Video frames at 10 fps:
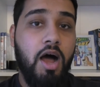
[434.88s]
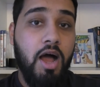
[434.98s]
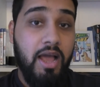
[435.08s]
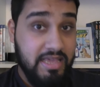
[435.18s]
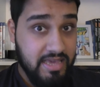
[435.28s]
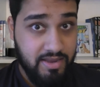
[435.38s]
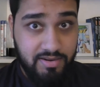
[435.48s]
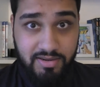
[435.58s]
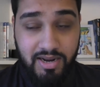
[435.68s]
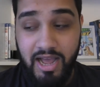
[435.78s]

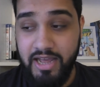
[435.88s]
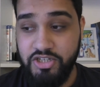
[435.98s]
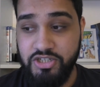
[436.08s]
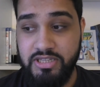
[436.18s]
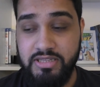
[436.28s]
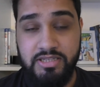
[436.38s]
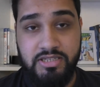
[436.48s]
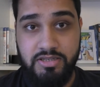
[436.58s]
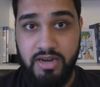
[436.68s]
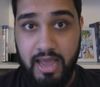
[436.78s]
Again, I just think this
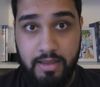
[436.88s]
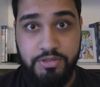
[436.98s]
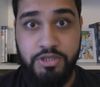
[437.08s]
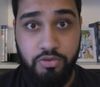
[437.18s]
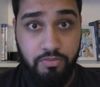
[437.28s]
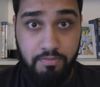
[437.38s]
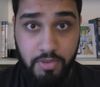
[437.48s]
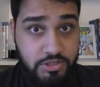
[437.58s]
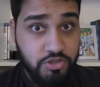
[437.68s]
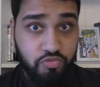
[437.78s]
is an absolute
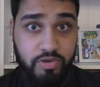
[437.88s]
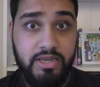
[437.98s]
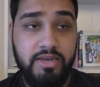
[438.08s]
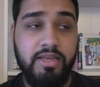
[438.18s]
must read.